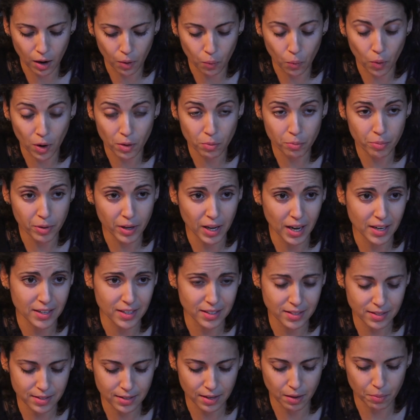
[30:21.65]
One
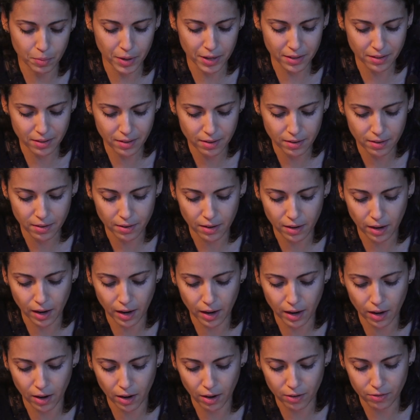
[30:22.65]
Planet Summit
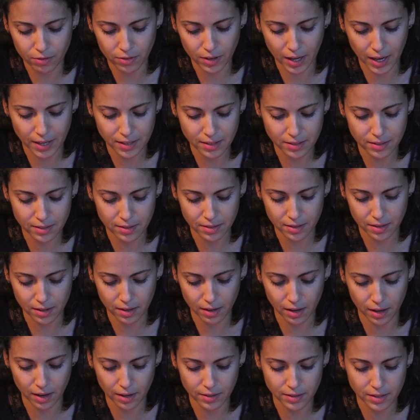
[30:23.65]
of last
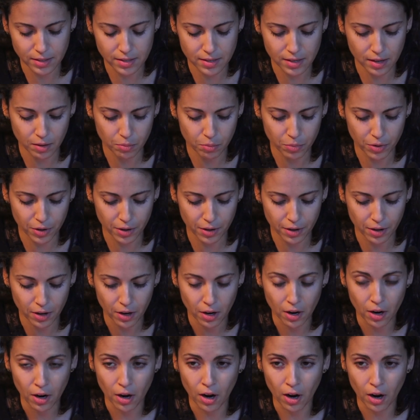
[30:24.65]
December,